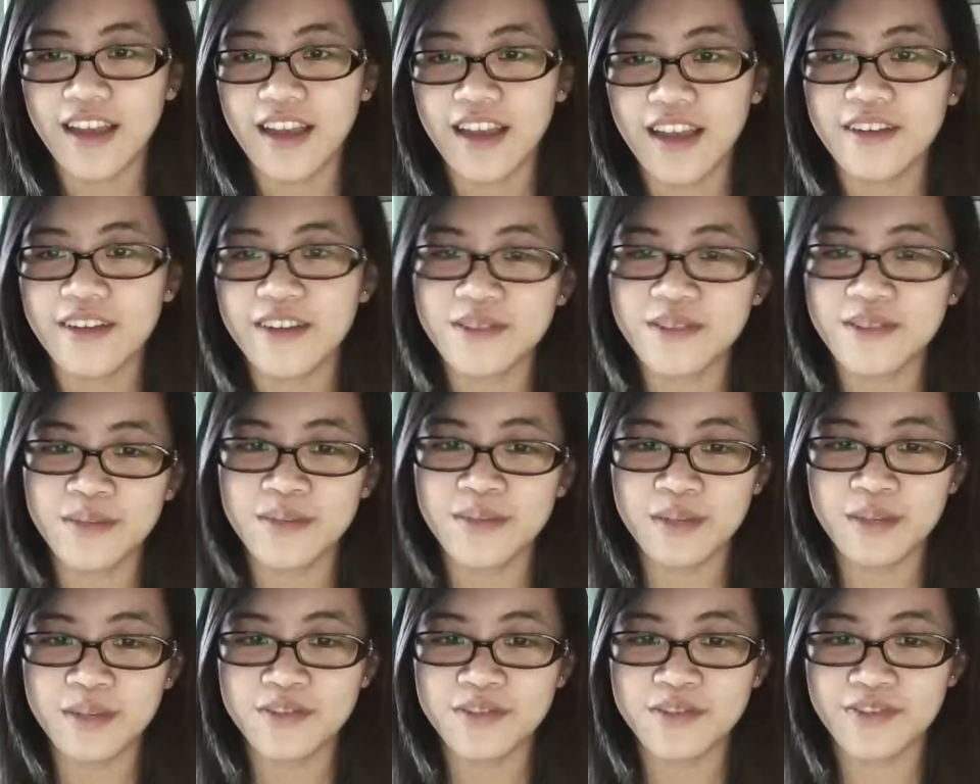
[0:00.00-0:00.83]
I know
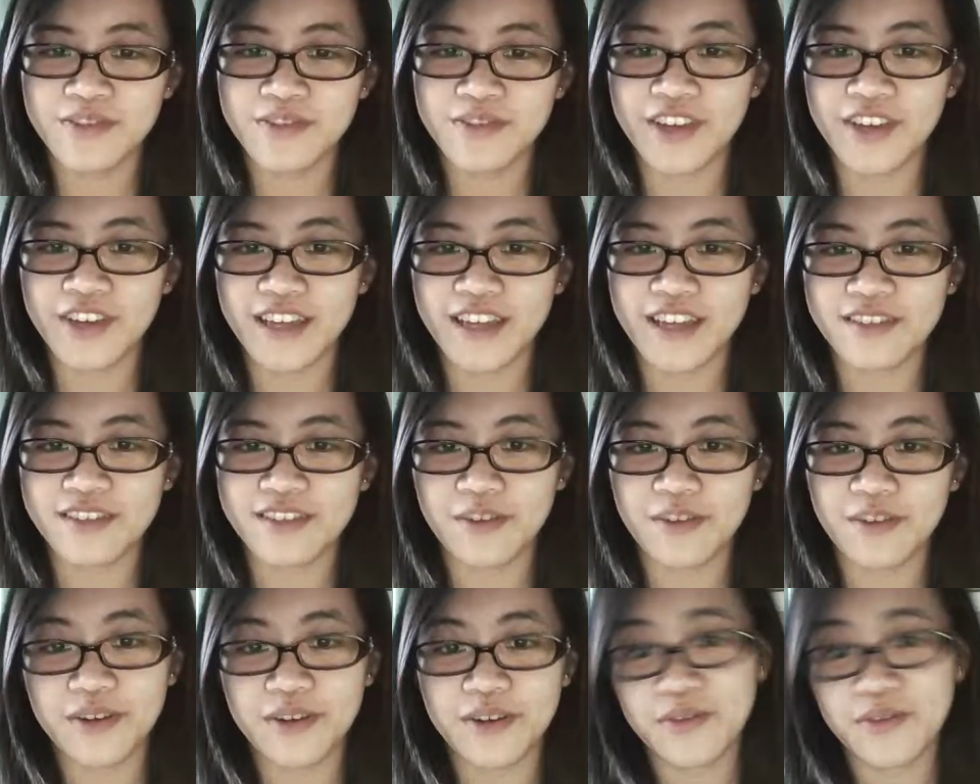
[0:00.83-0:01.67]
sometimes you forget,
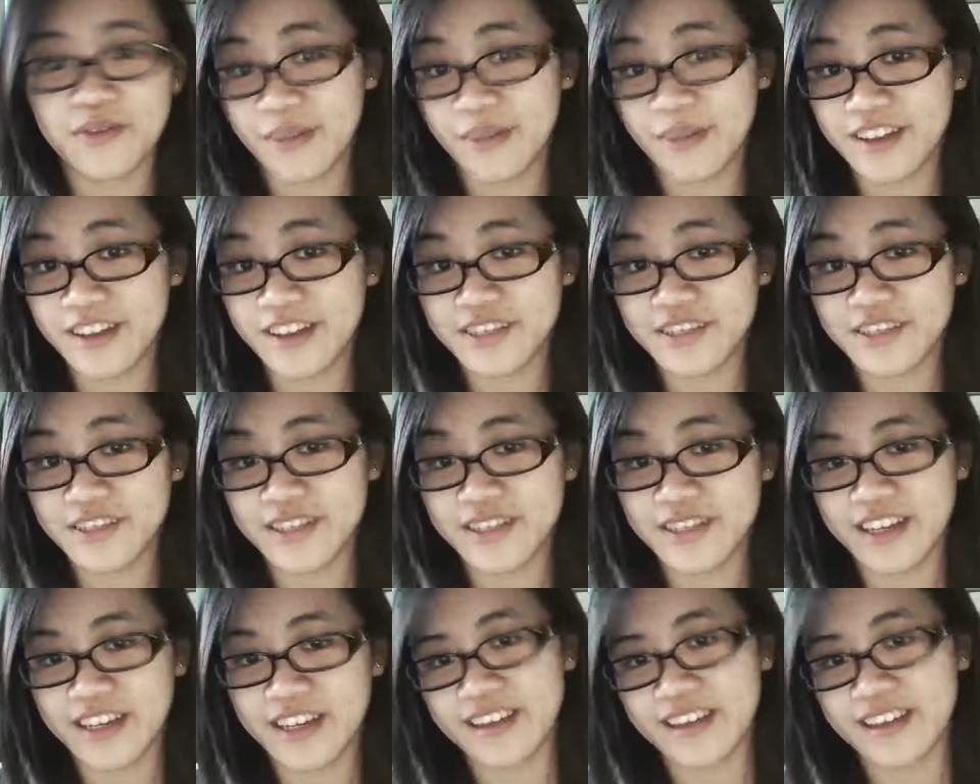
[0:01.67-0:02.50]
so I want to remind you
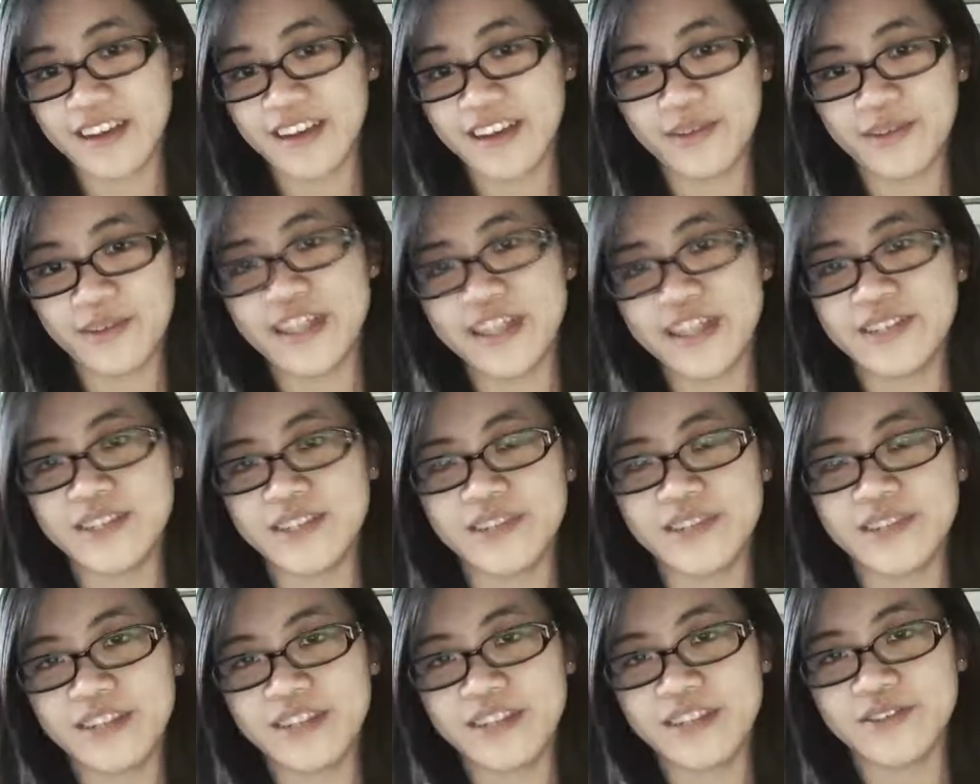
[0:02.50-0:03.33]
again that I really
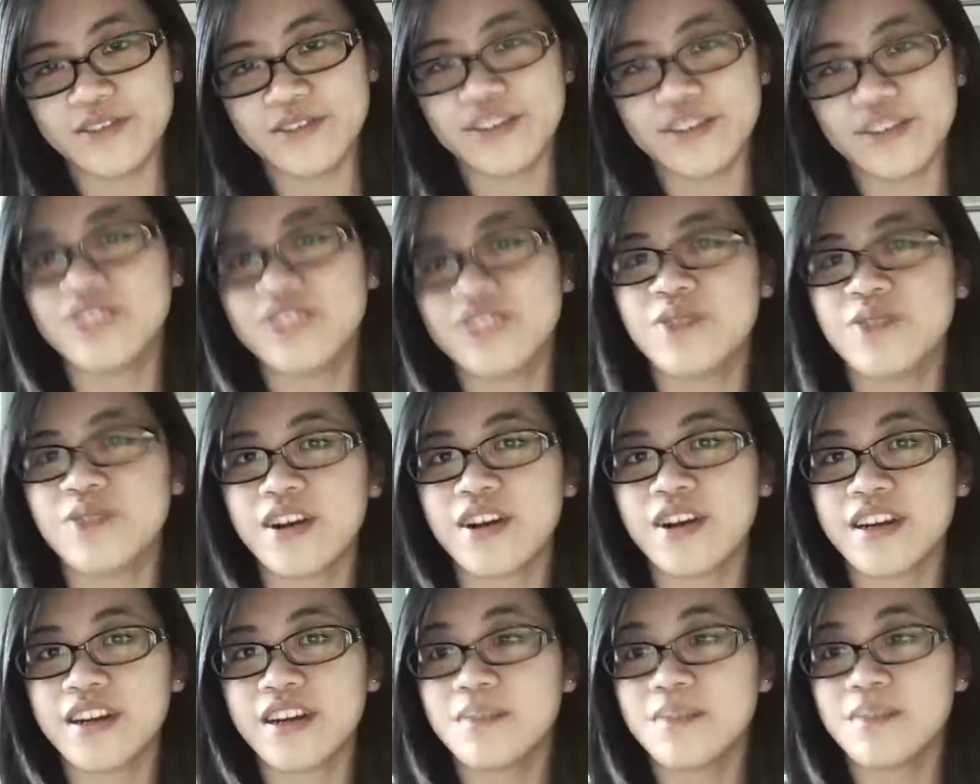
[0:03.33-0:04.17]
do love you, and you
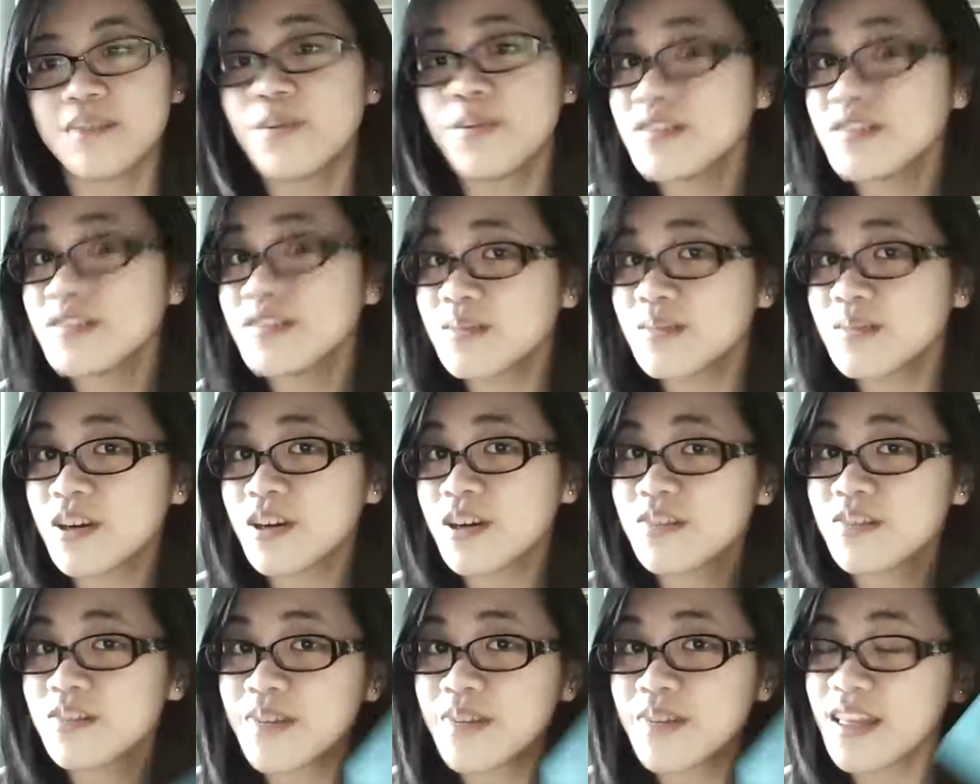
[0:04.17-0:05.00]
are an important
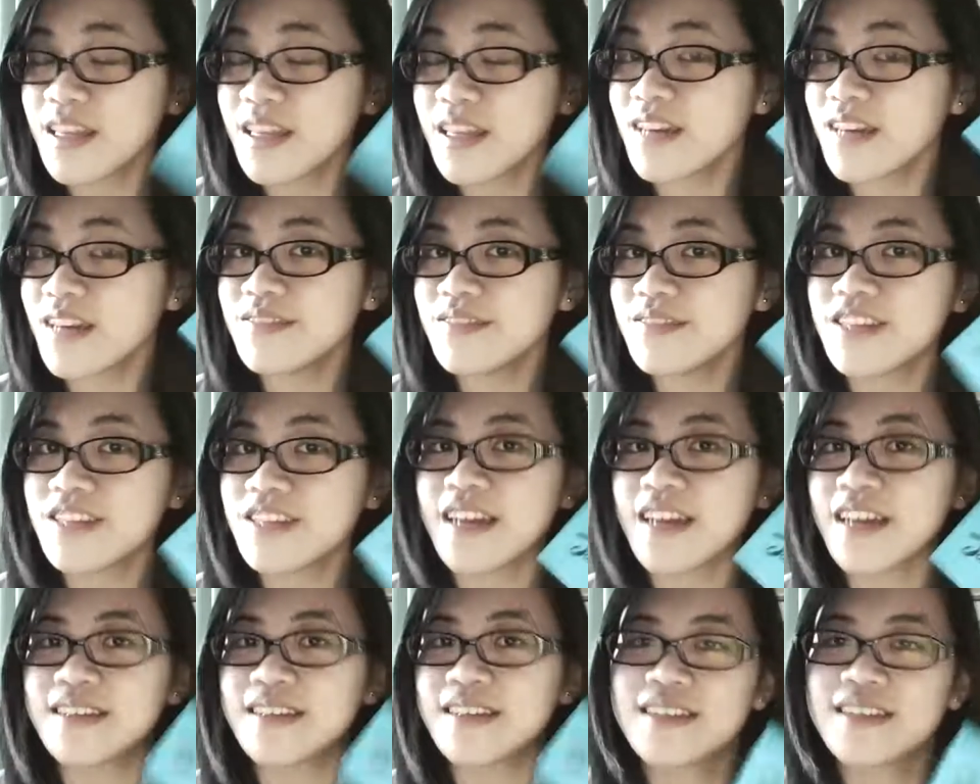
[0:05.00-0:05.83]
part of my life,
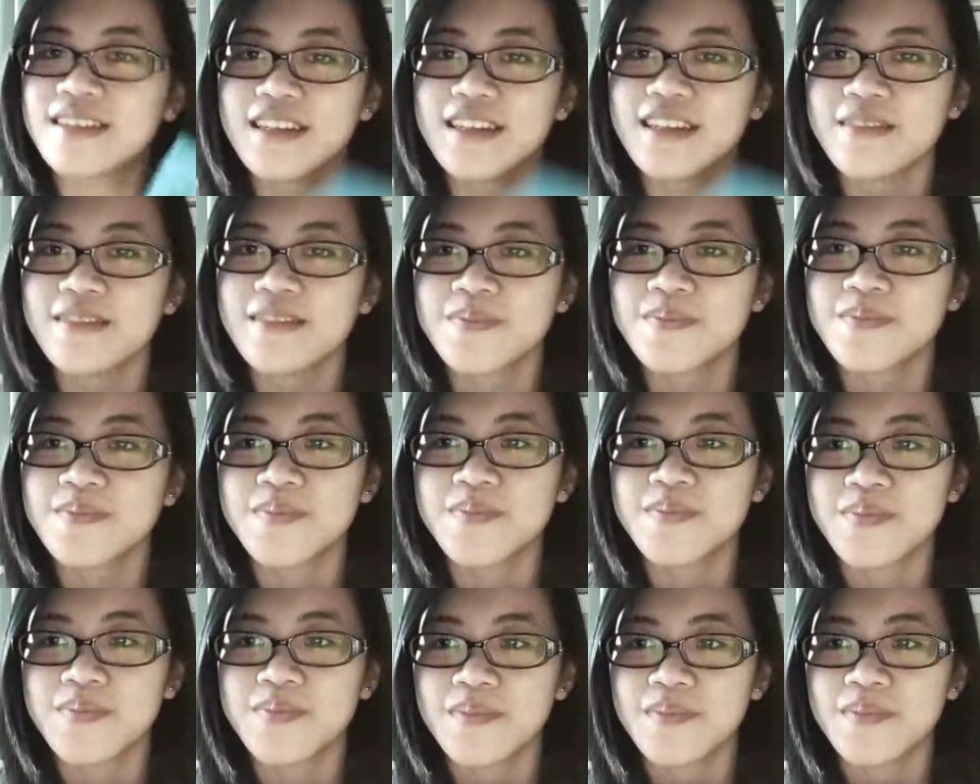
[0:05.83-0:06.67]
Jess, and
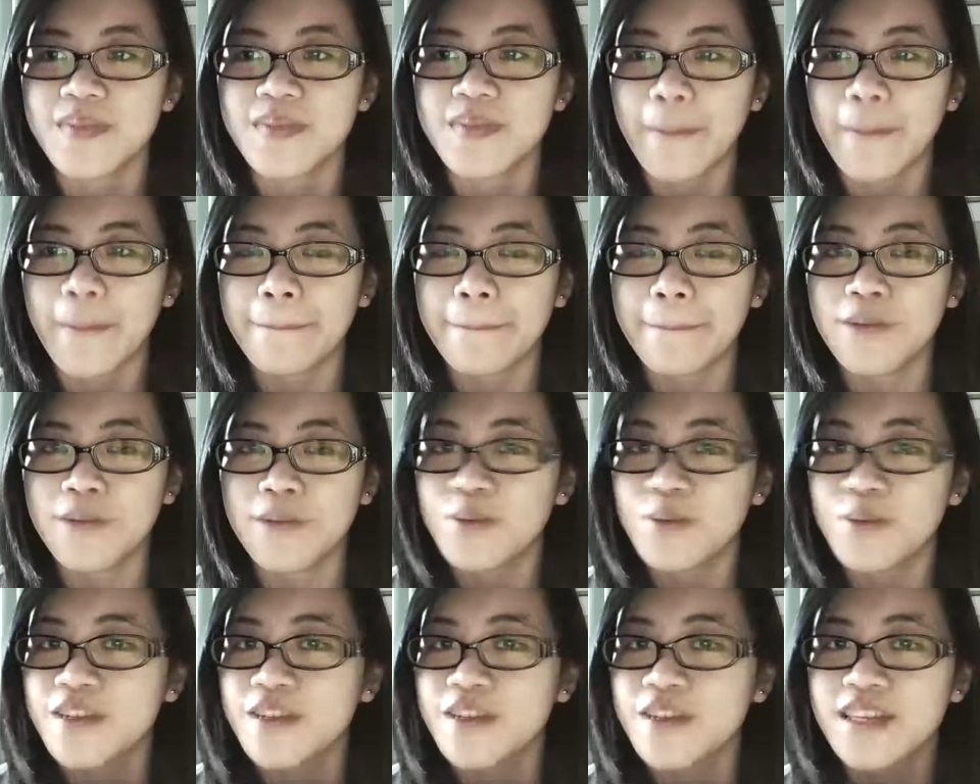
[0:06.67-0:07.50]

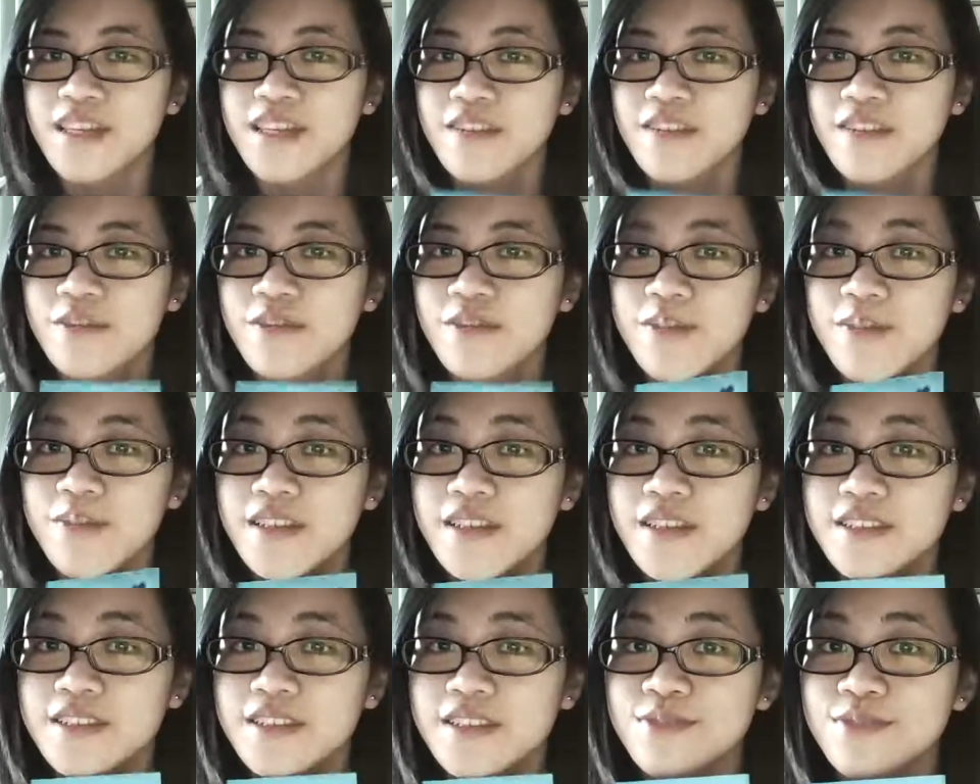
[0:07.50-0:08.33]
nobody can ever
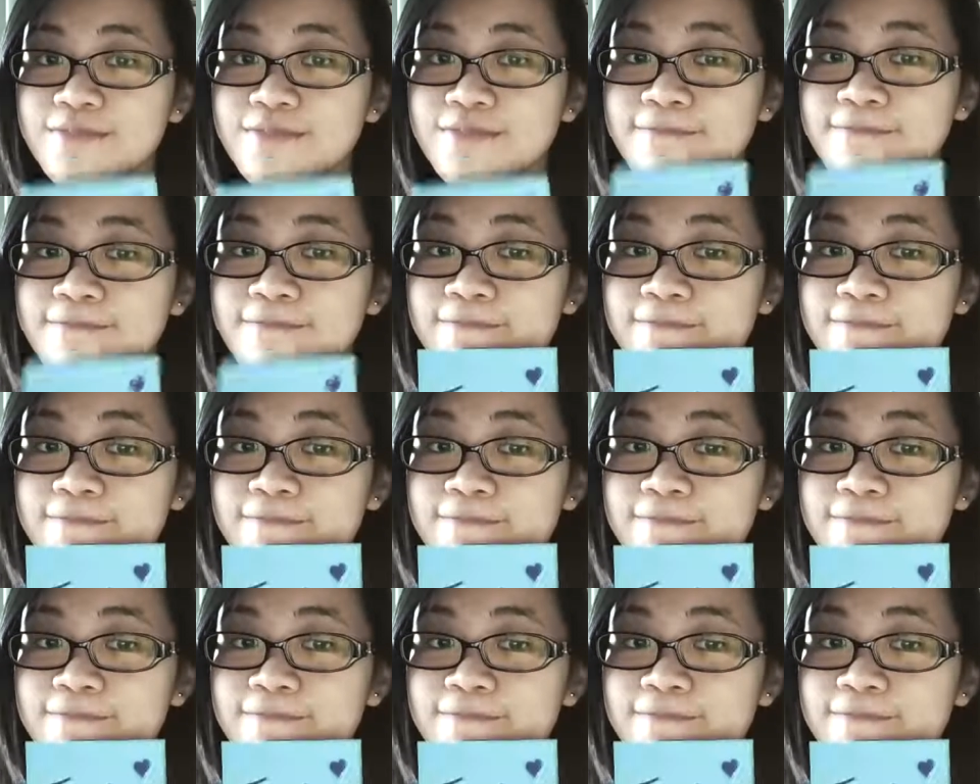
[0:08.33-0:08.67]
replace you.